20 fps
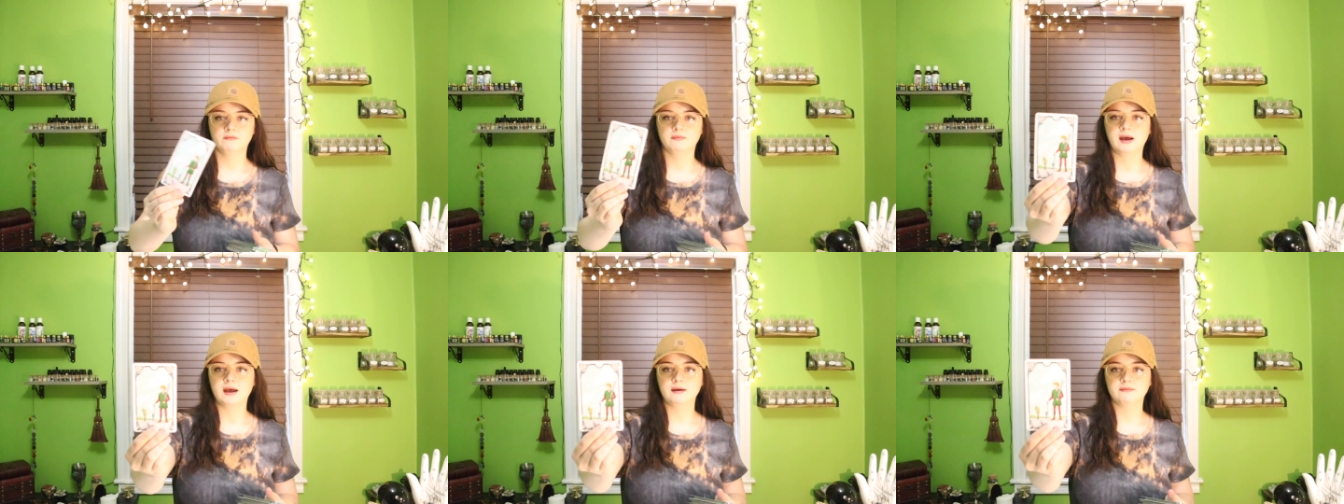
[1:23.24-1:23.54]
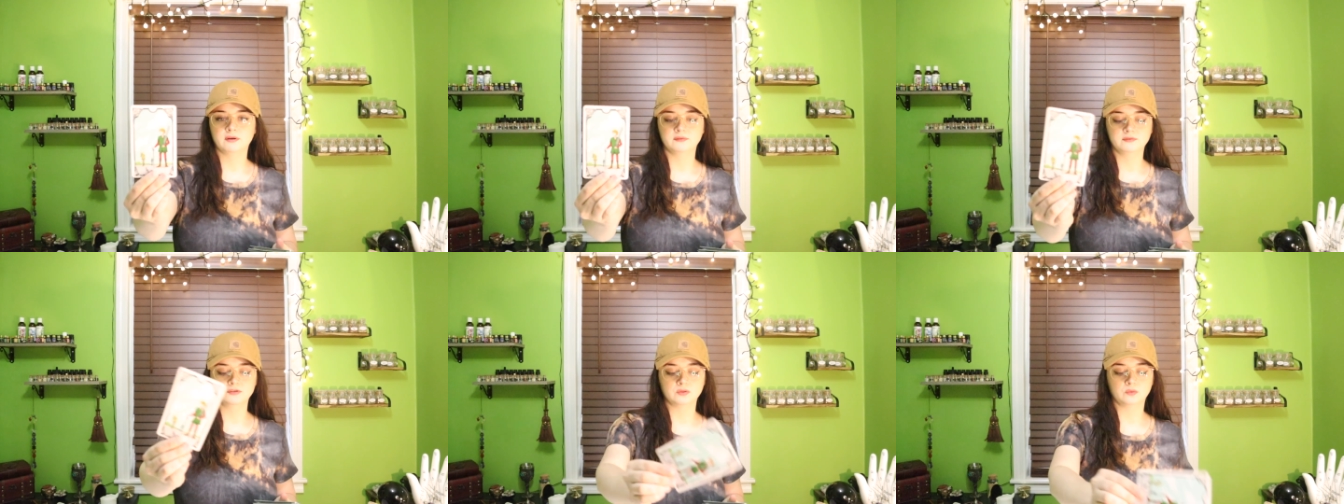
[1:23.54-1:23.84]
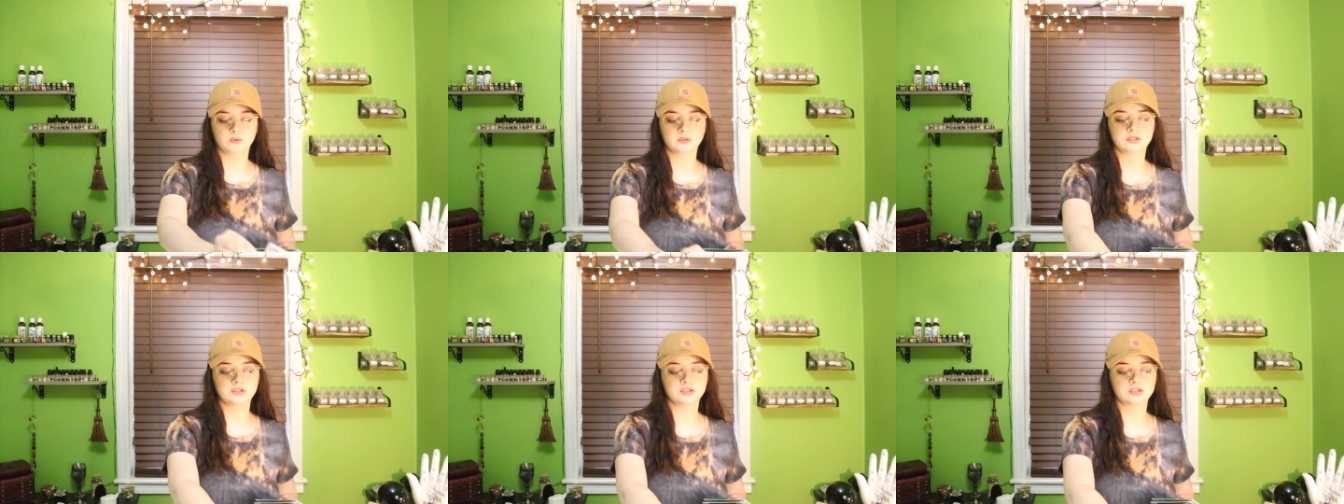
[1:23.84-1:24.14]
Five of
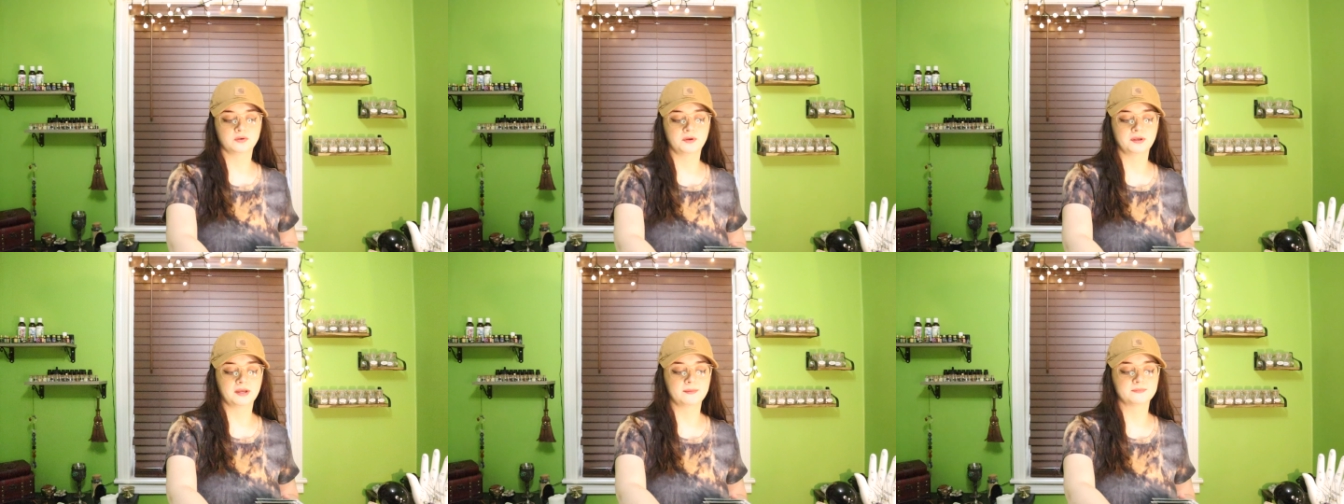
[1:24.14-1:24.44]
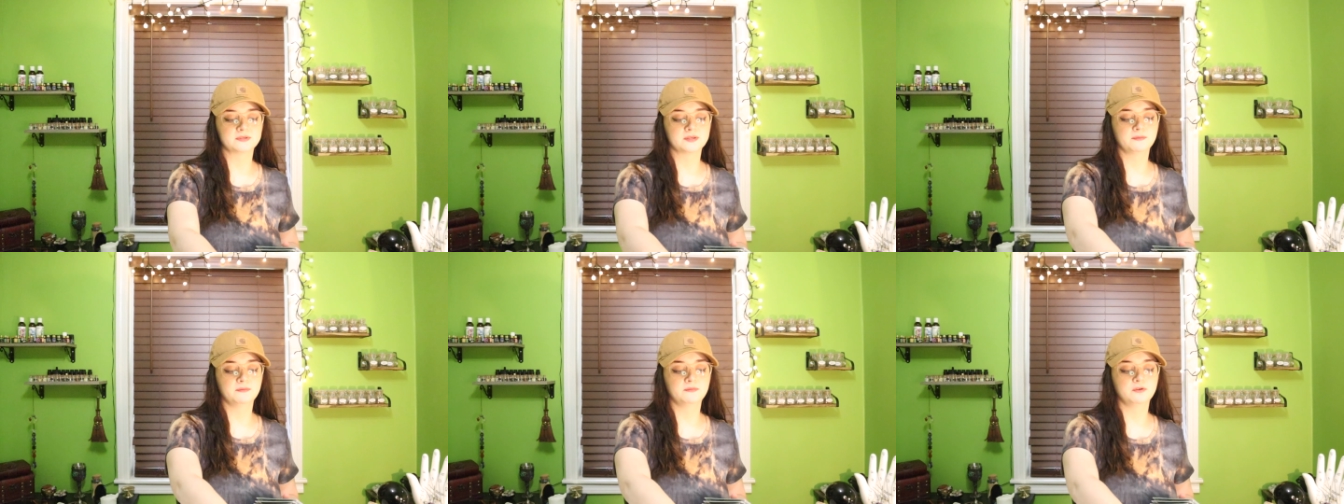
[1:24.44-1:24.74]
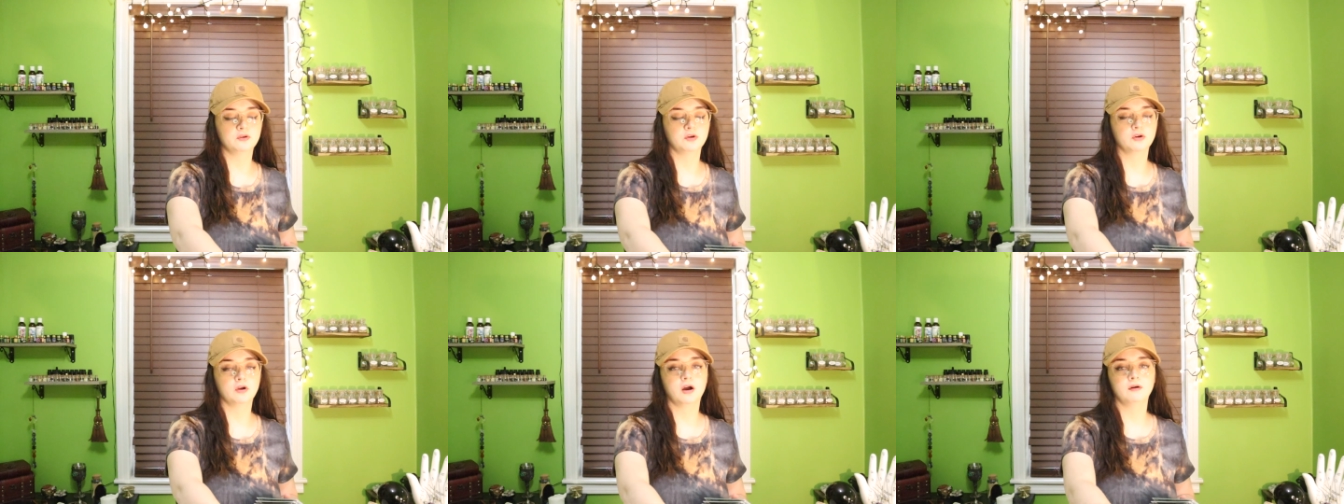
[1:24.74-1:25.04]
Swords is showing up. Some of
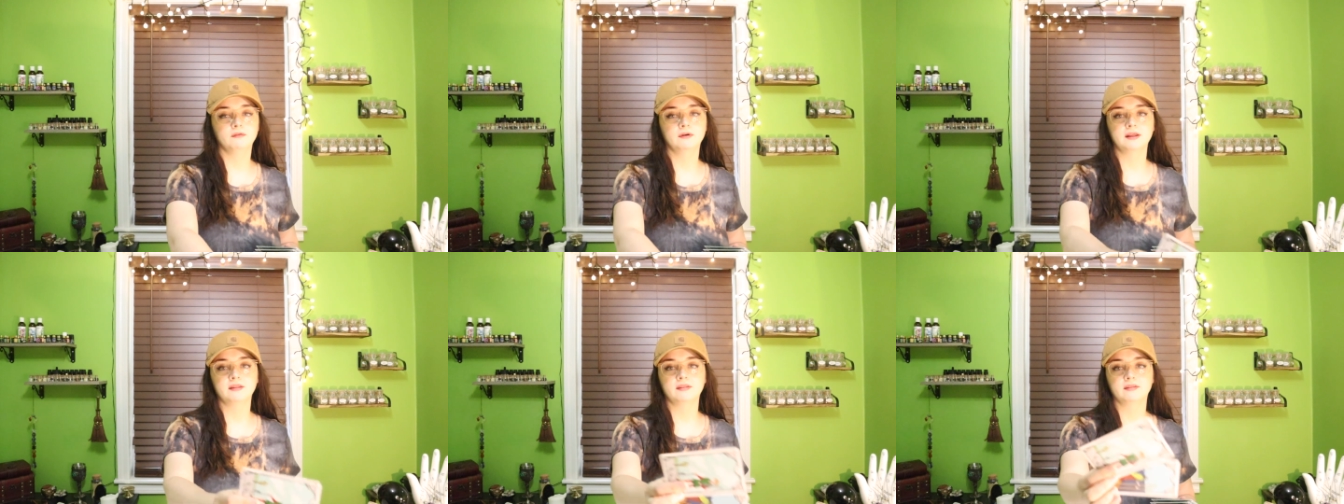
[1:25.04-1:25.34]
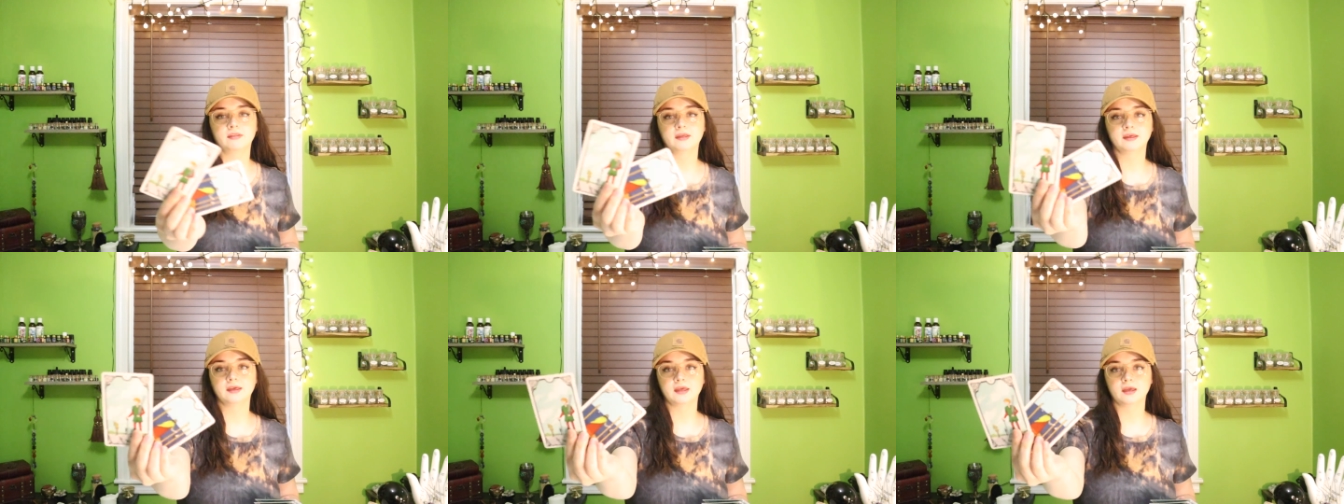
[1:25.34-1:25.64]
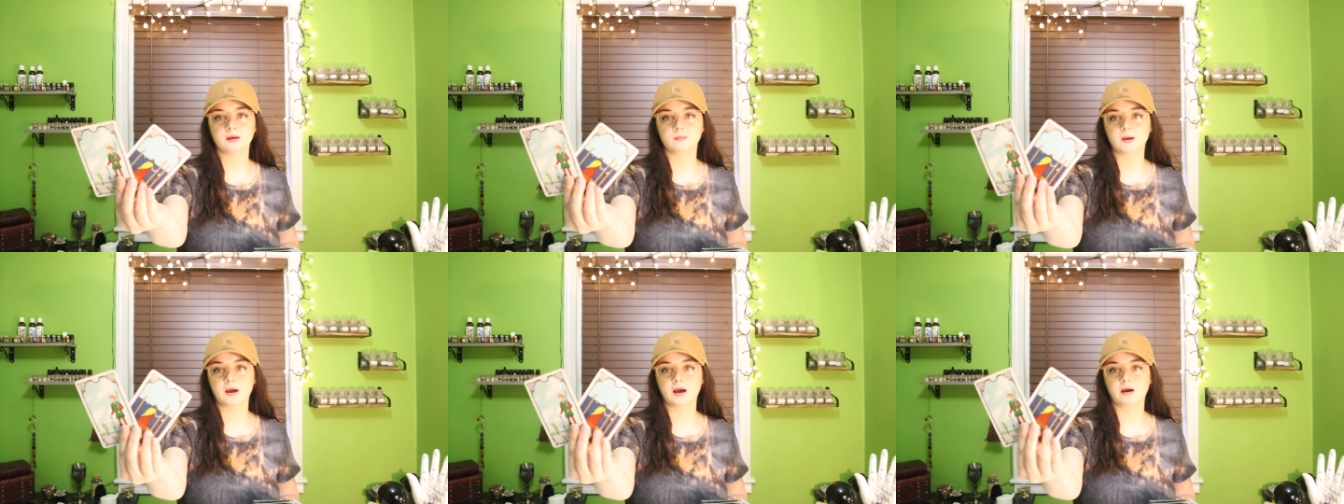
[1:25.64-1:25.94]
you, you're already
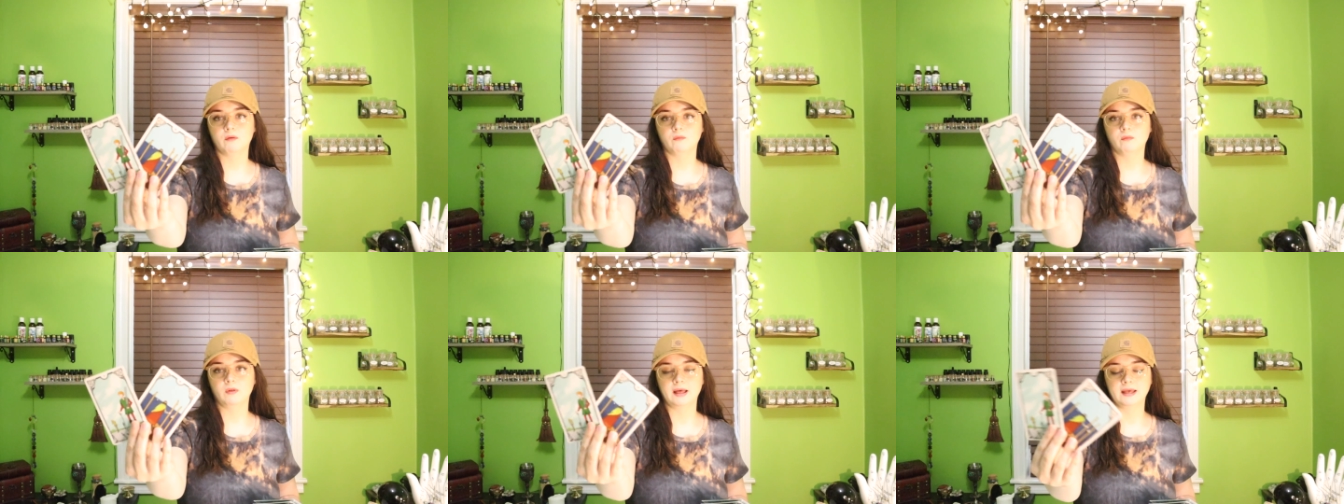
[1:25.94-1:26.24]
thinking about,